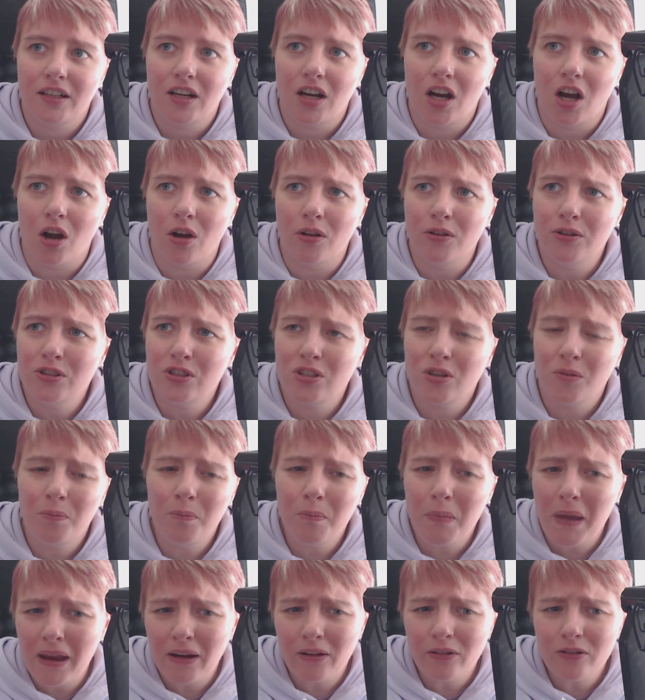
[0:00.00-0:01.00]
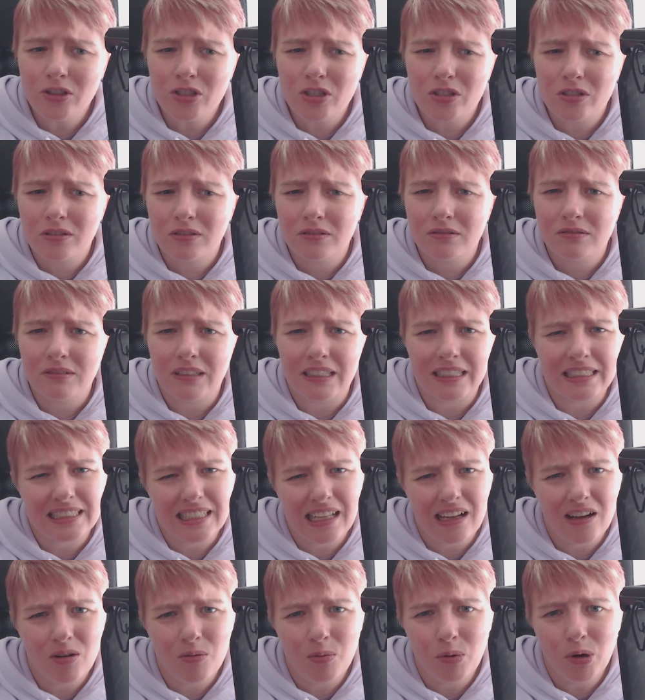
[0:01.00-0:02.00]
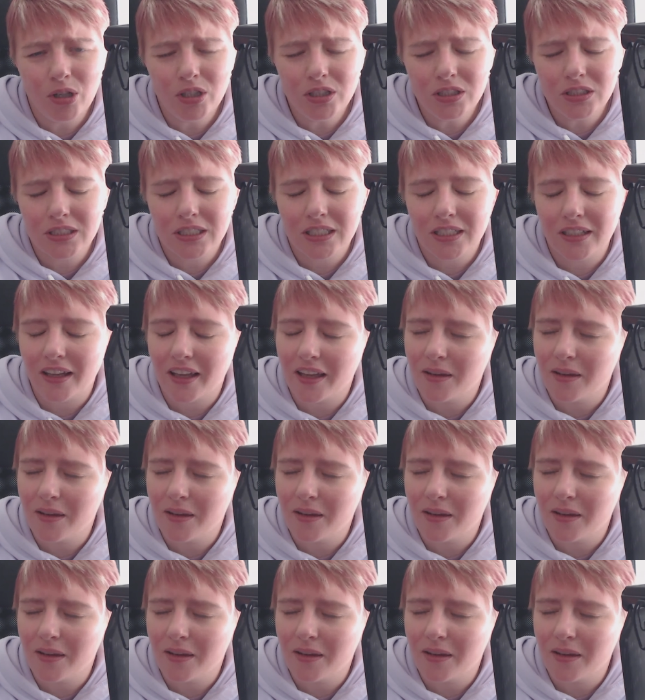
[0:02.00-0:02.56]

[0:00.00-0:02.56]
unsubmerged. Is that a word?